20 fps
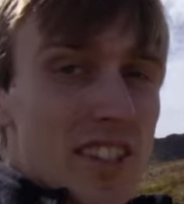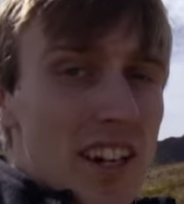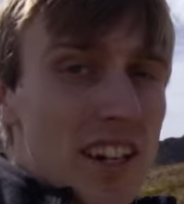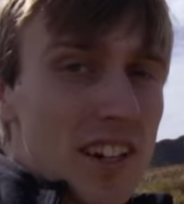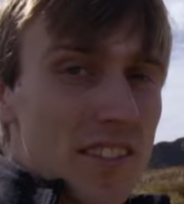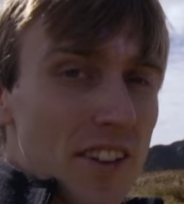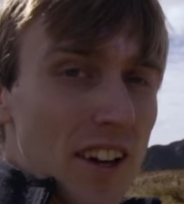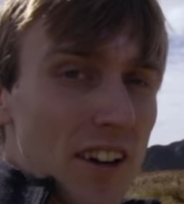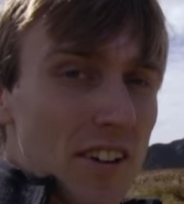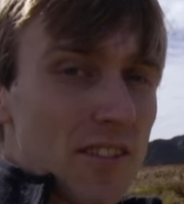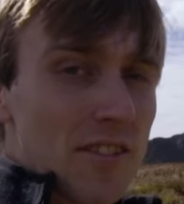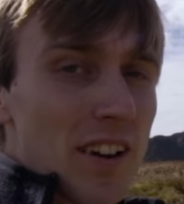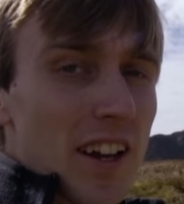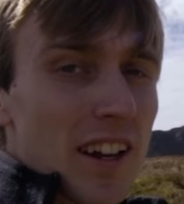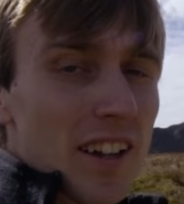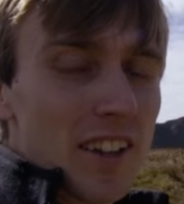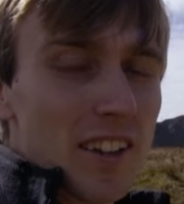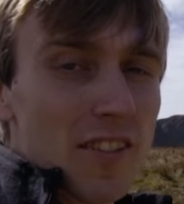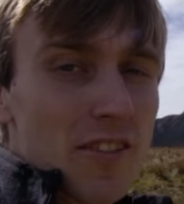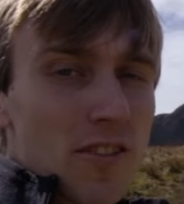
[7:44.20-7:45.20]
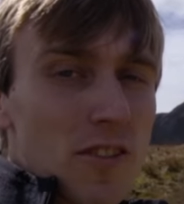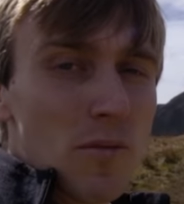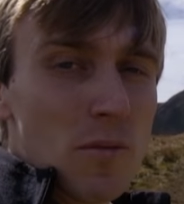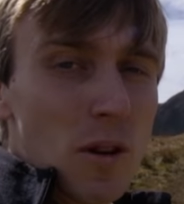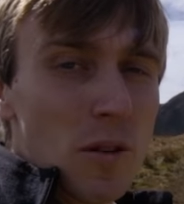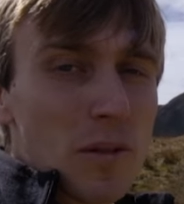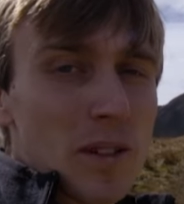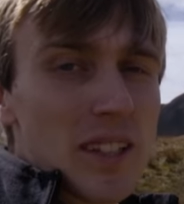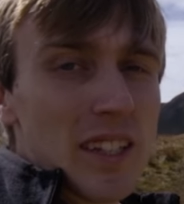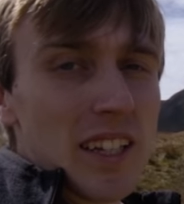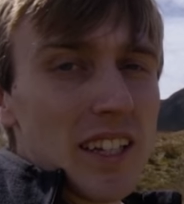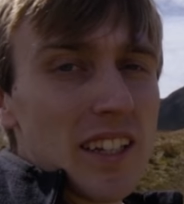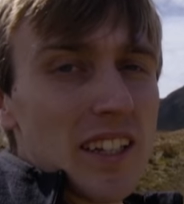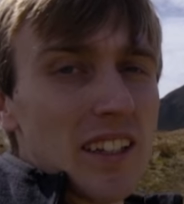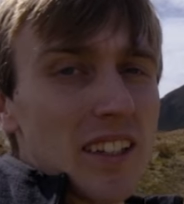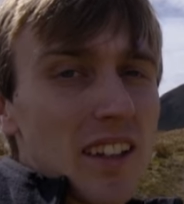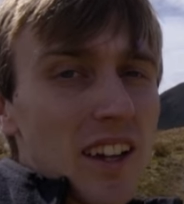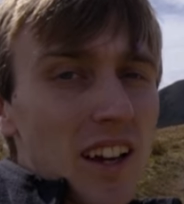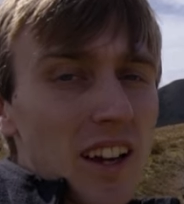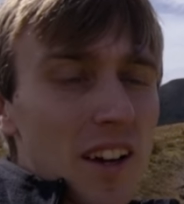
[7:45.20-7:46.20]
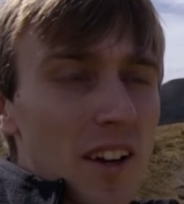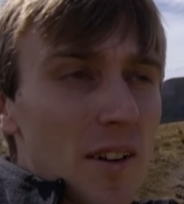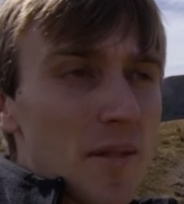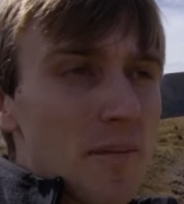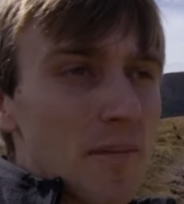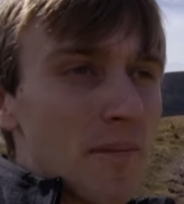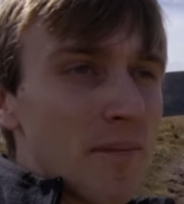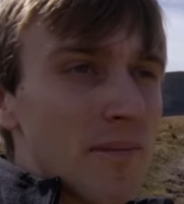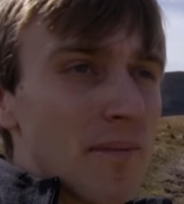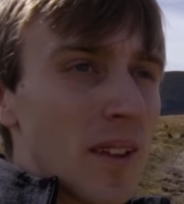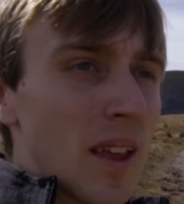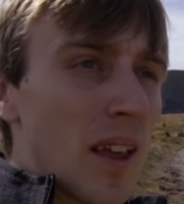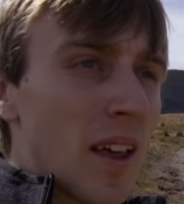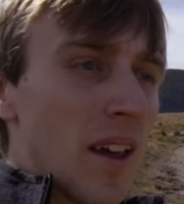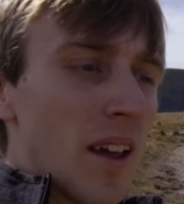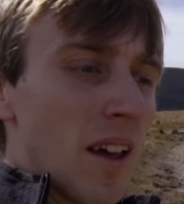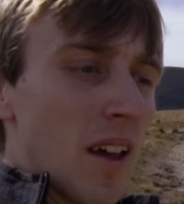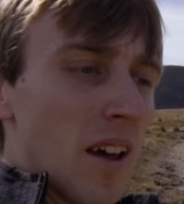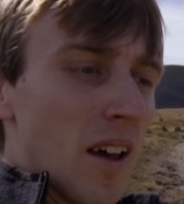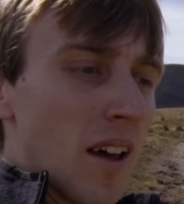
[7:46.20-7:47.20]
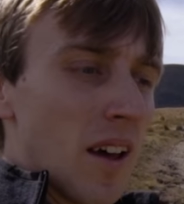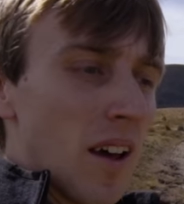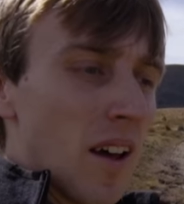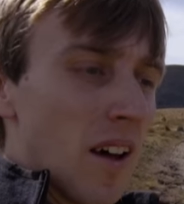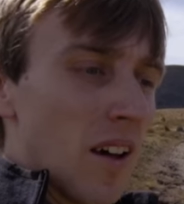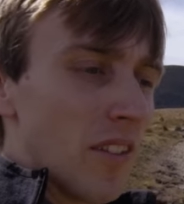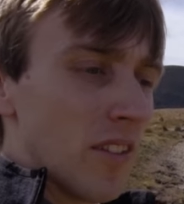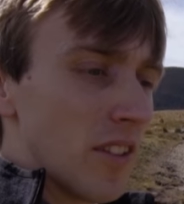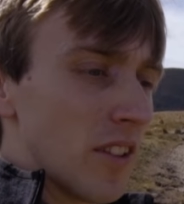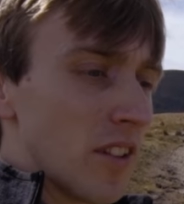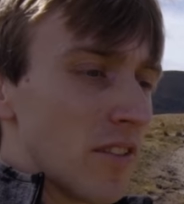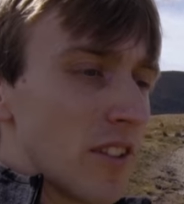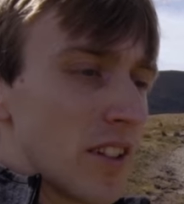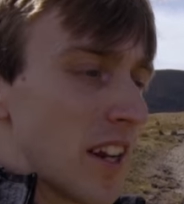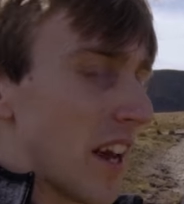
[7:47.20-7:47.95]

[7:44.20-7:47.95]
side of Helvellyn from what we've seen the other